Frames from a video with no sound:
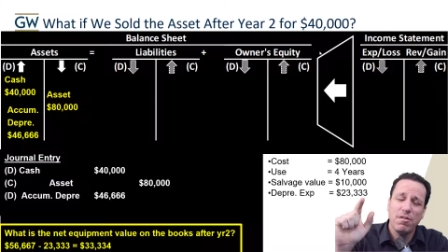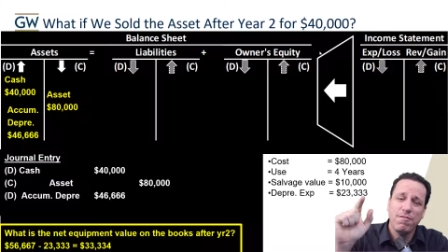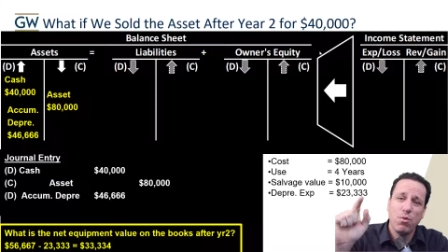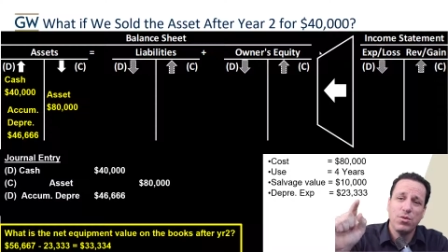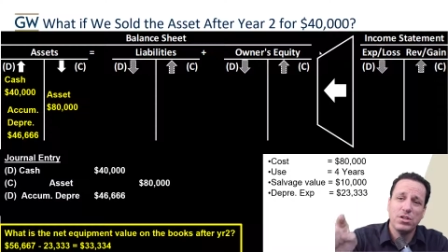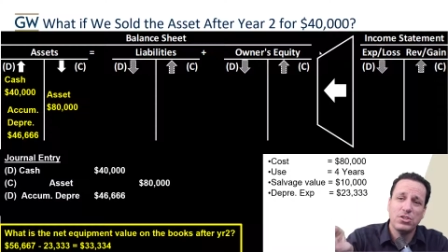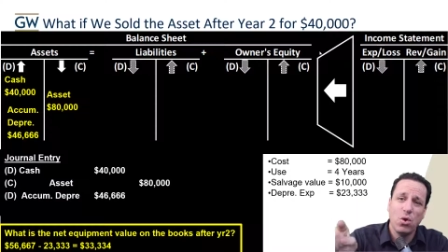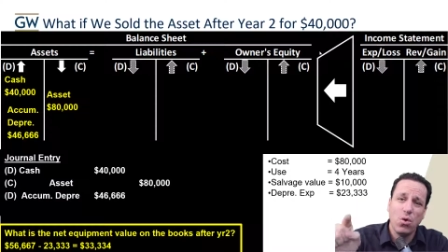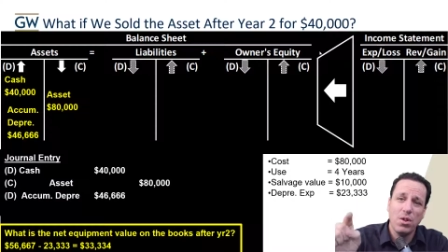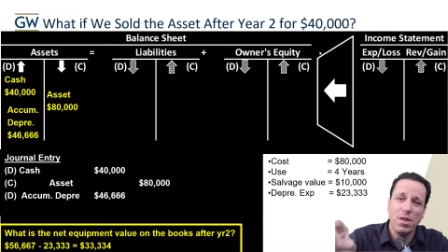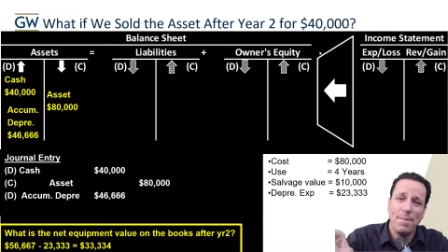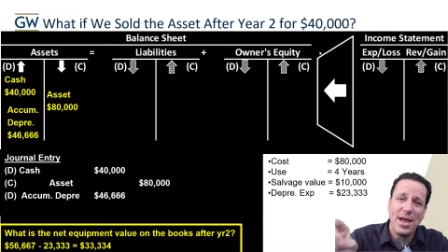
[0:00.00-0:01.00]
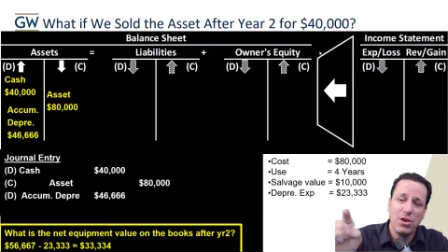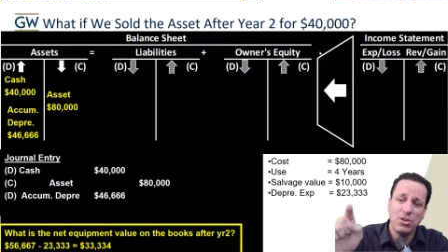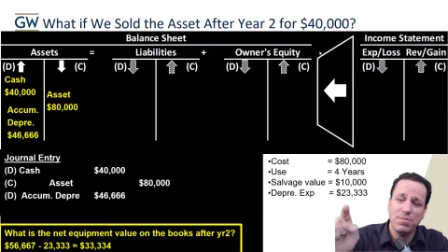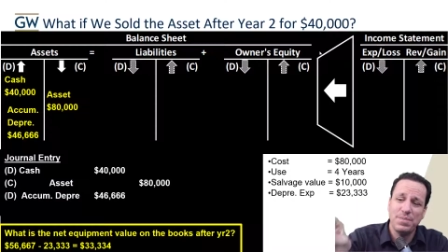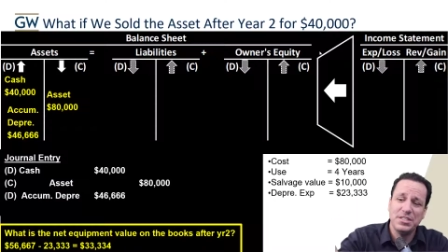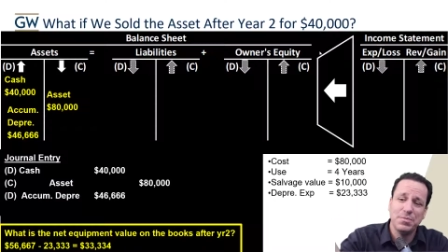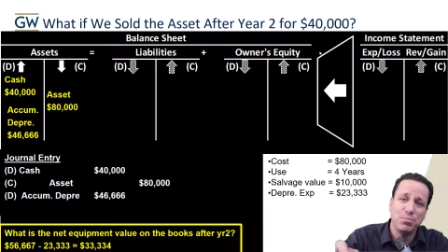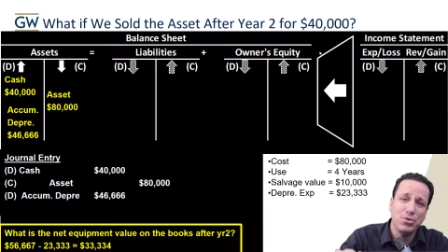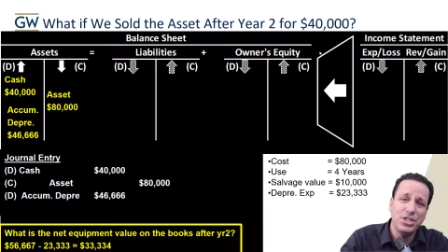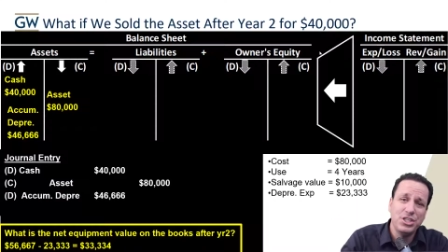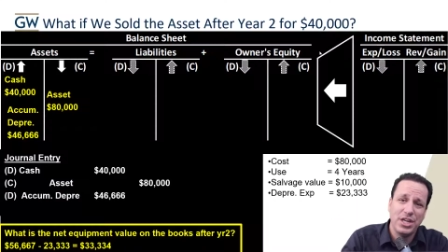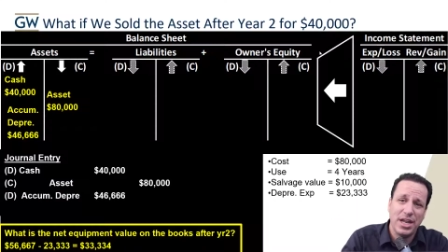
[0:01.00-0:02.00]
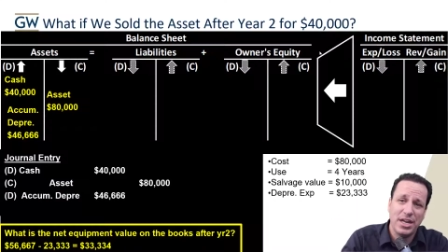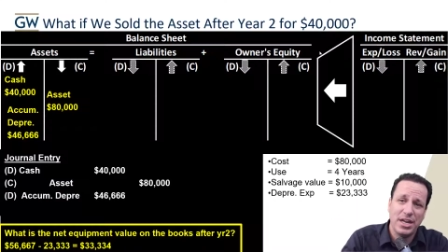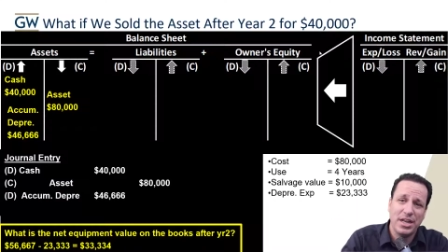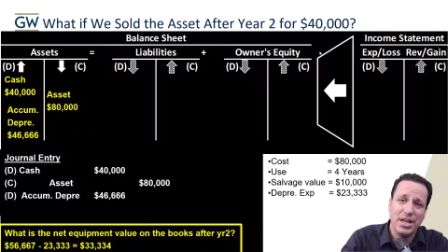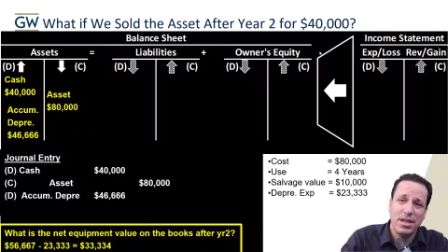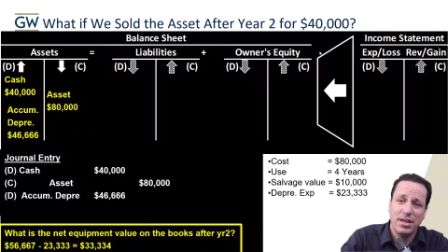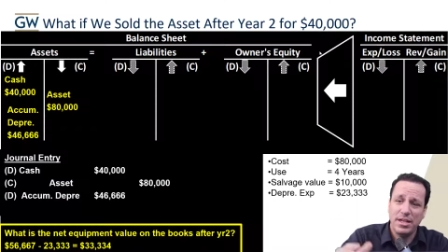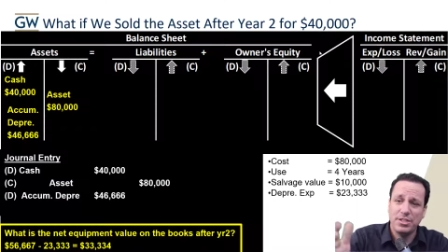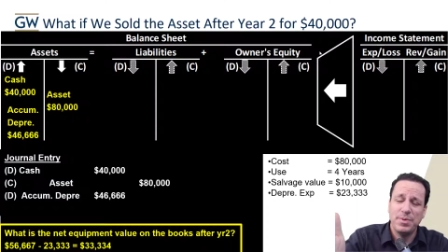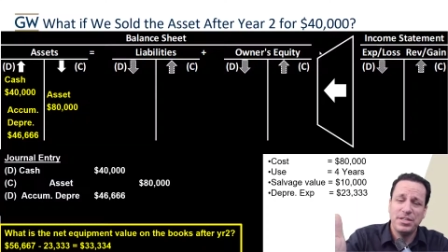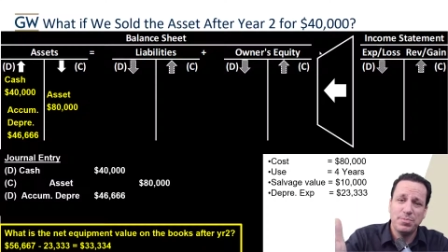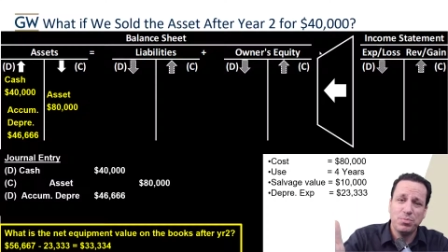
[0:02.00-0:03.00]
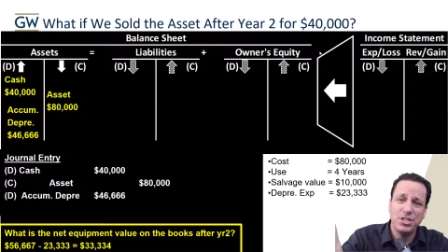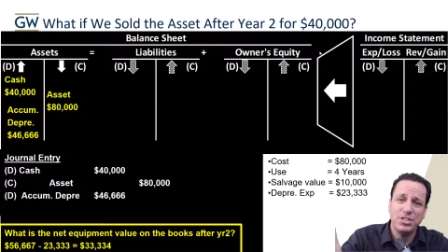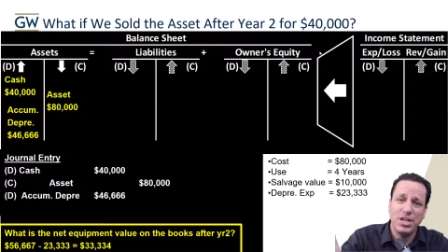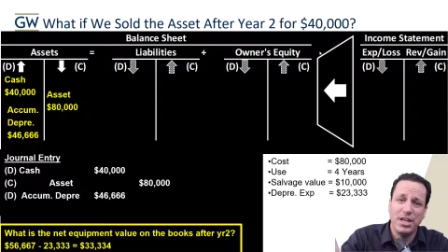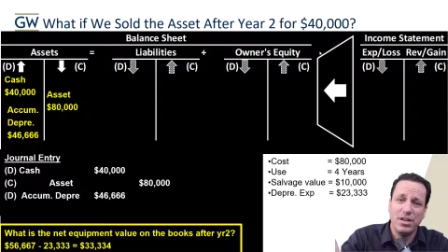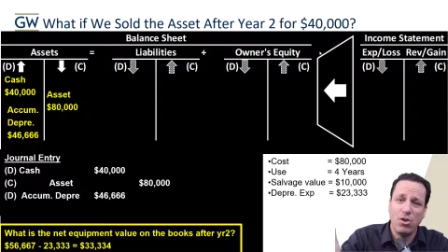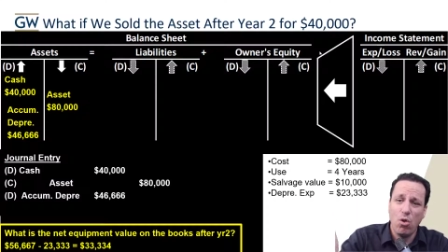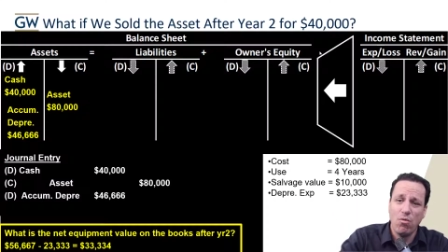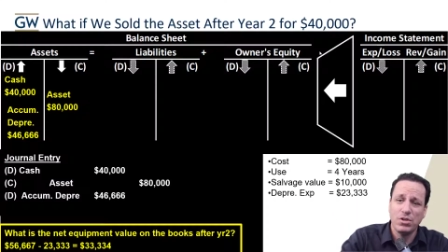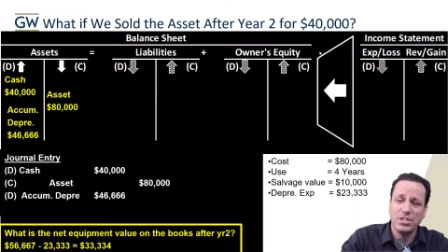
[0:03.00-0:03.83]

for the total amount you've been depreciated. It's been depreciated over